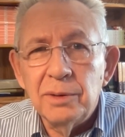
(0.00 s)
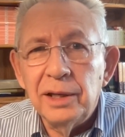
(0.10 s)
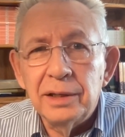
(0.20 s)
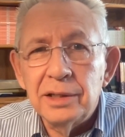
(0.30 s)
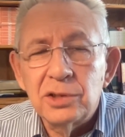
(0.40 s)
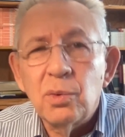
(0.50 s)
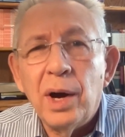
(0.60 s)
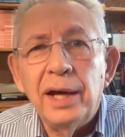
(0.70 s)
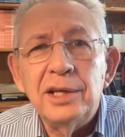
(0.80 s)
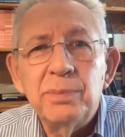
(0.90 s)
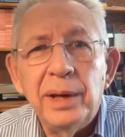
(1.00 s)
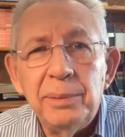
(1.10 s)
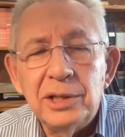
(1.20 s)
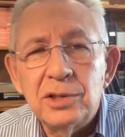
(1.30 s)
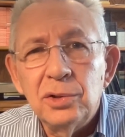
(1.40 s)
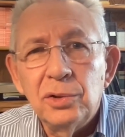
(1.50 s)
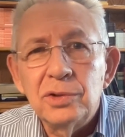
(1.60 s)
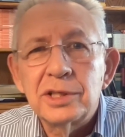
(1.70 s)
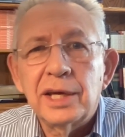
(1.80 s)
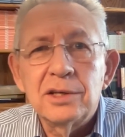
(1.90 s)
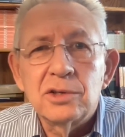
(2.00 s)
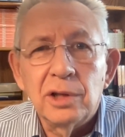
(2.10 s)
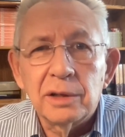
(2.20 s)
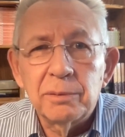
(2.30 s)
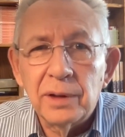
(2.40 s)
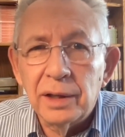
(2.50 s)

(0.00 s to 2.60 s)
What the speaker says: It's wise maybe to schedule a